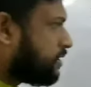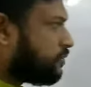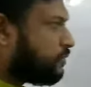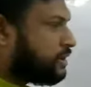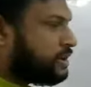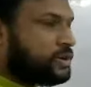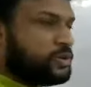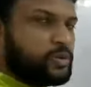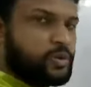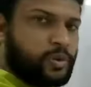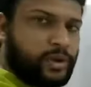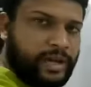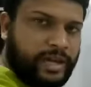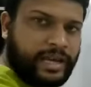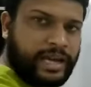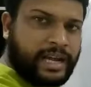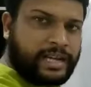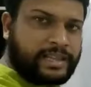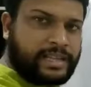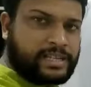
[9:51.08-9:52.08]
you are looking
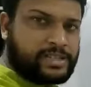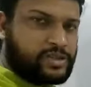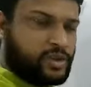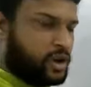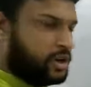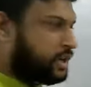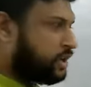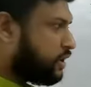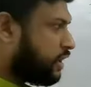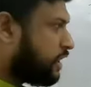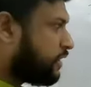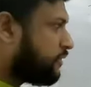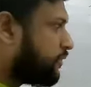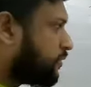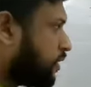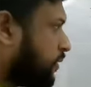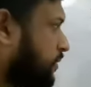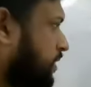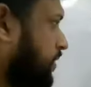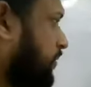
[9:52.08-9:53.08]
at the solenoid
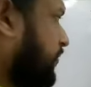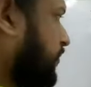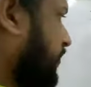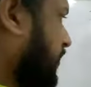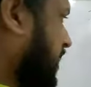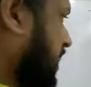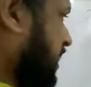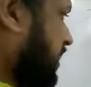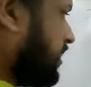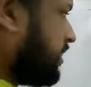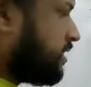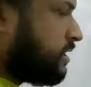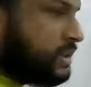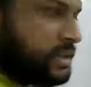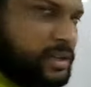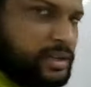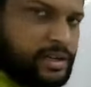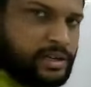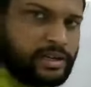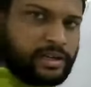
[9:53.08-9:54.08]
from the front,
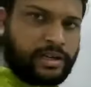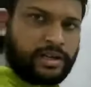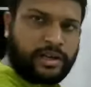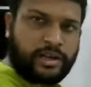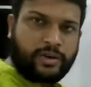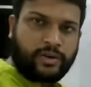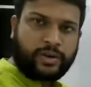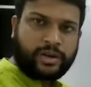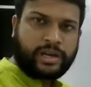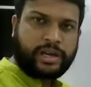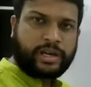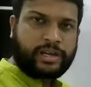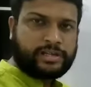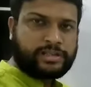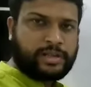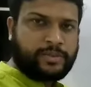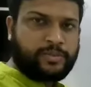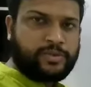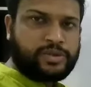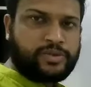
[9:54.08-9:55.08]
okay,
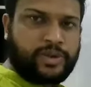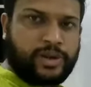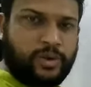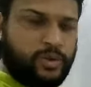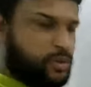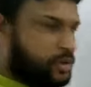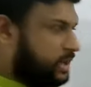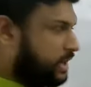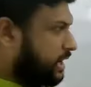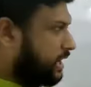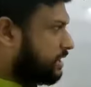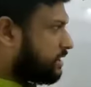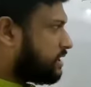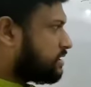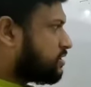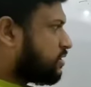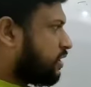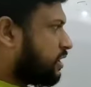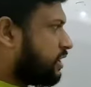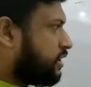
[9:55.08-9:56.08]
suppose you are looking at the
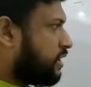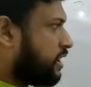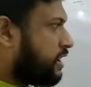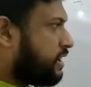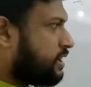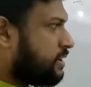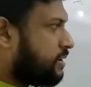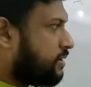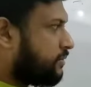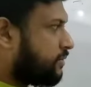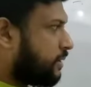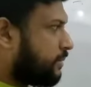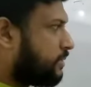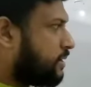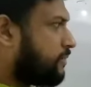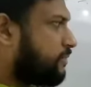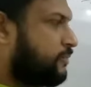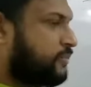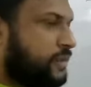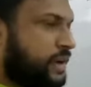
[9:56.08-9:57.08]
solenoid from the
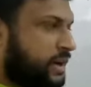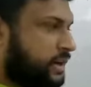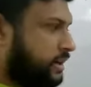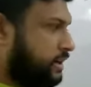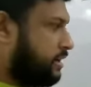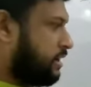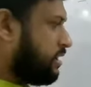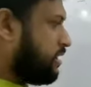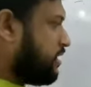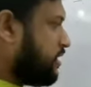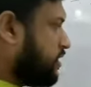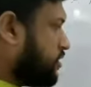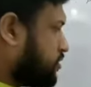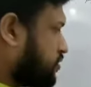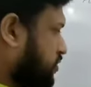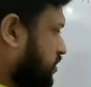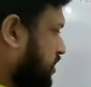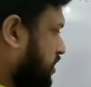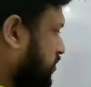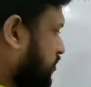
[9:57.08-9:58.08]
front,
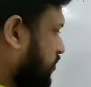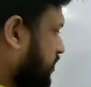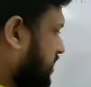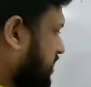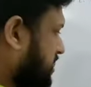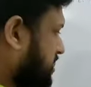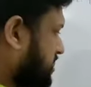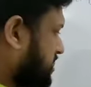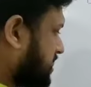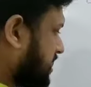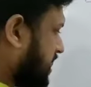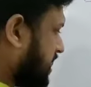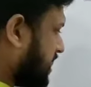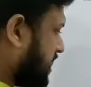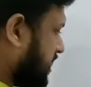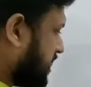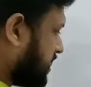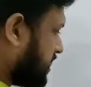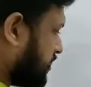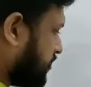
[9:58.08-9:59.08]
so you will
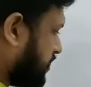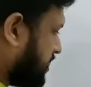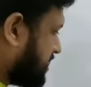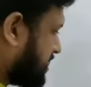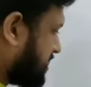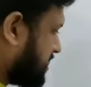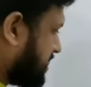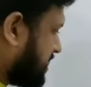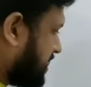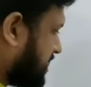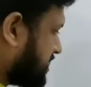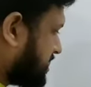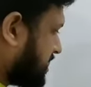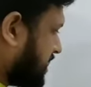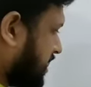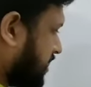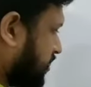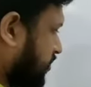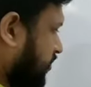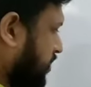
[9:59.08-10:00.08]
see a
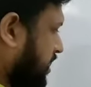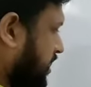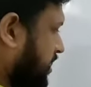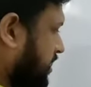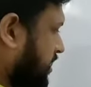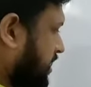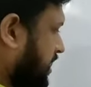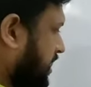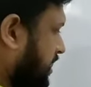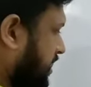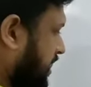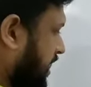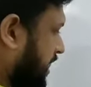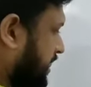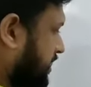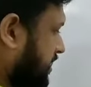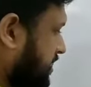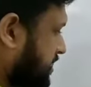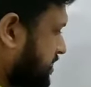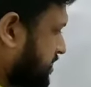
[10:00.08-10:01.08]
circular turn
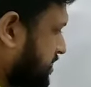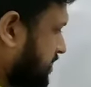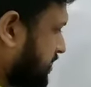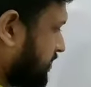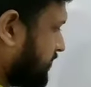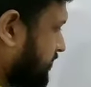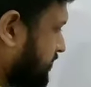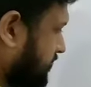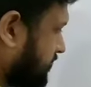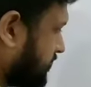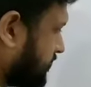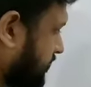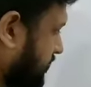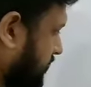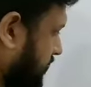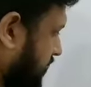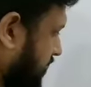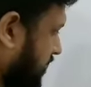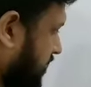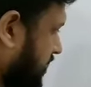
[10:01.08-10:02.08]
like this.
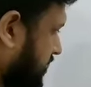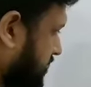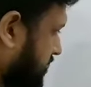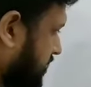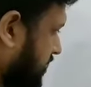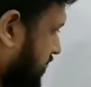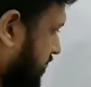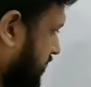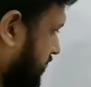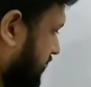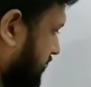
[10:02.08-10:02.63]
isn't it?